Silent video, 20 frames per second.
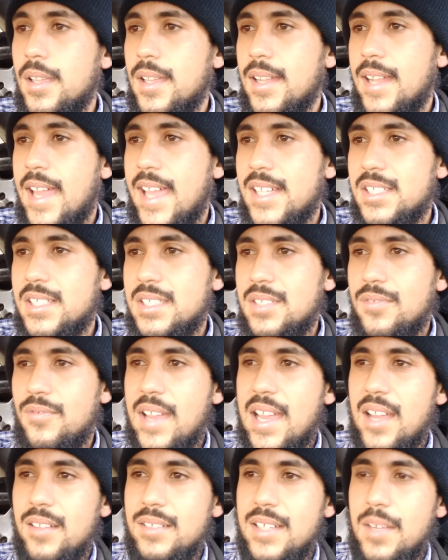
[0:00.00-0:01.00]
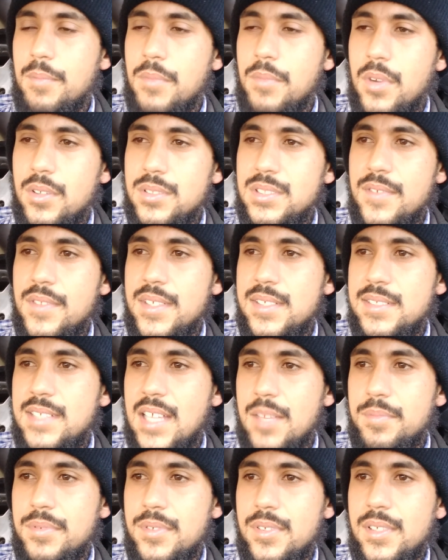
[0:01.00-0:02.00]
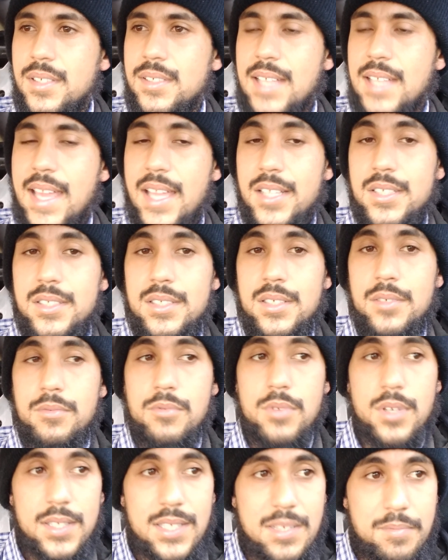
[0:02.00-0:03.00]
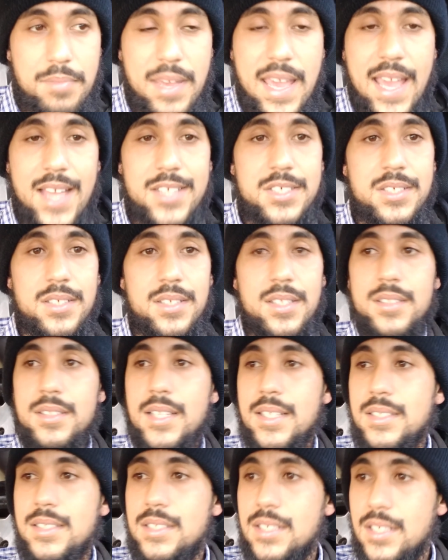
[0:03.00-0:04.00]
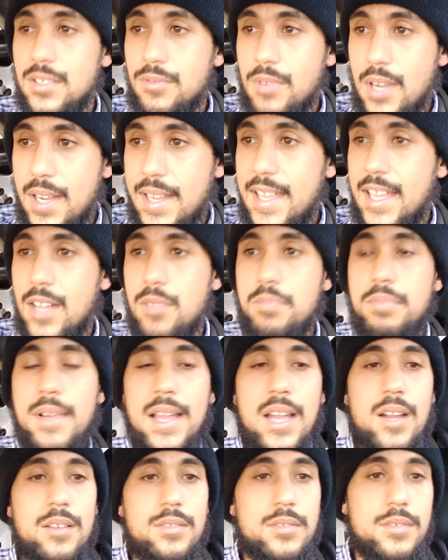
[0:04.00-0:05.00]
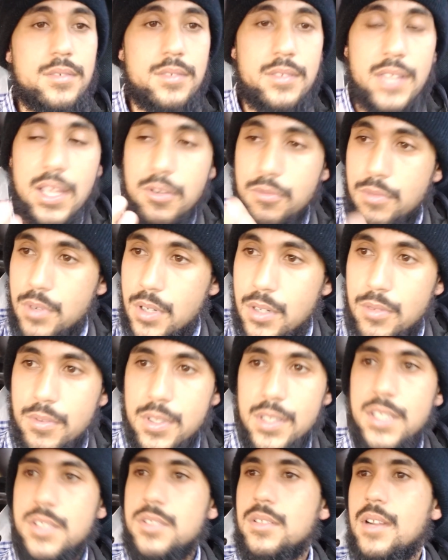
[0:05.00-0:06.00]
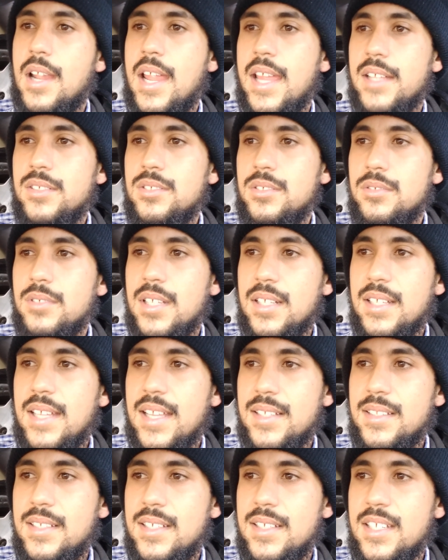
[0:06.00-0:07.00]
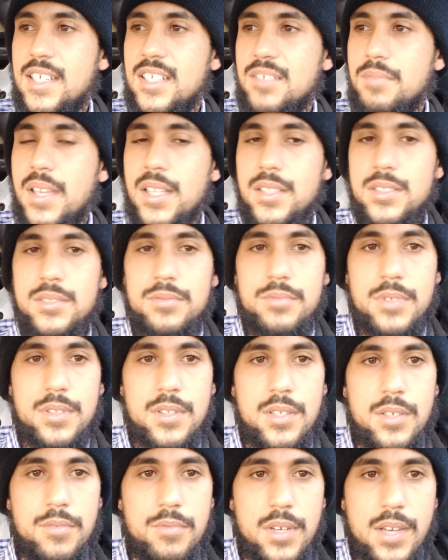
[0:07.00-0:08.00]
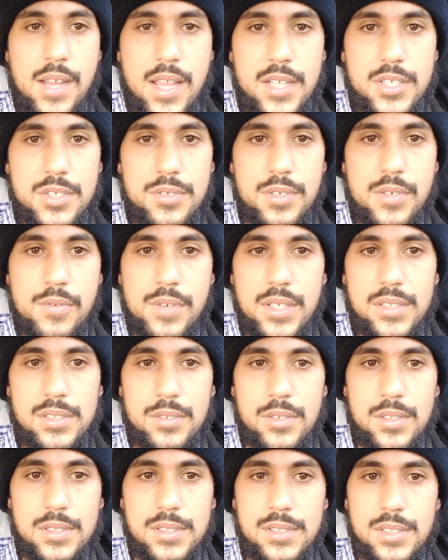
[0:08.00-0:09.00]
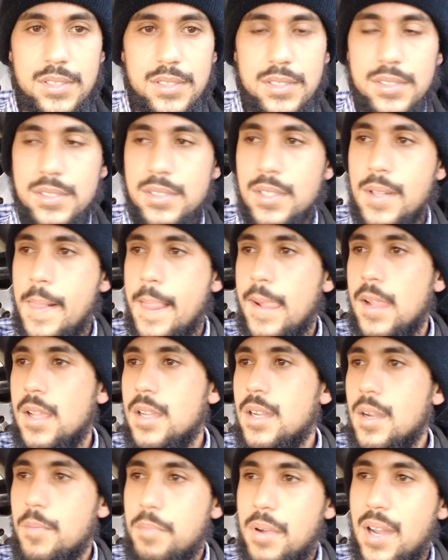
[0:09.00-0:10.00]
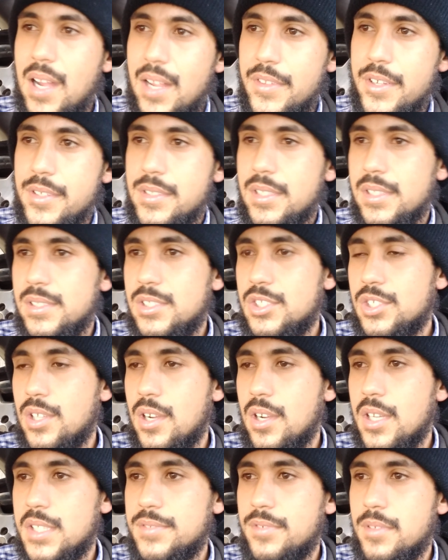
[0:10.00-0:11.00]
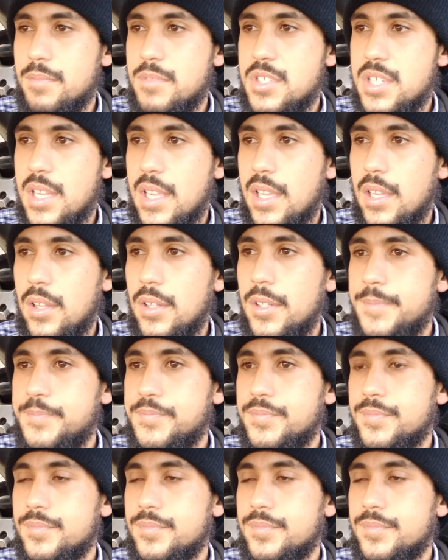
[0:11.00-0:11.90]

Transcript: And I actually found that most of these deputies actually were compassionate. They did want to help out. They were really trying to connect the inmates with the reentry resources upon their discharge from jail.